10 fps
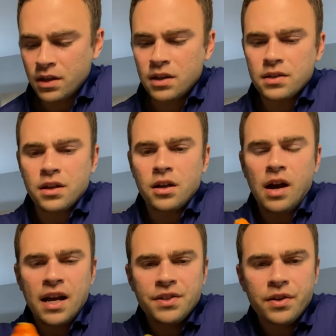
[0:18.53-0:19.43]
So
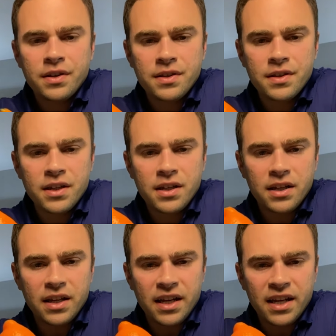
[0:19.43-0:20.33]
as you can see,
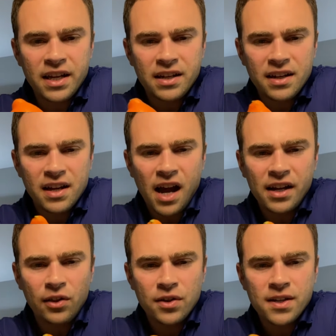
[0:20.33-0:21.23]
it kind
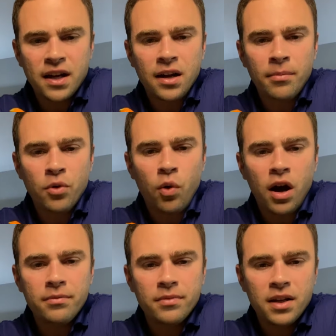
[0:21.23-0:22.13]
of looks like a kumquat,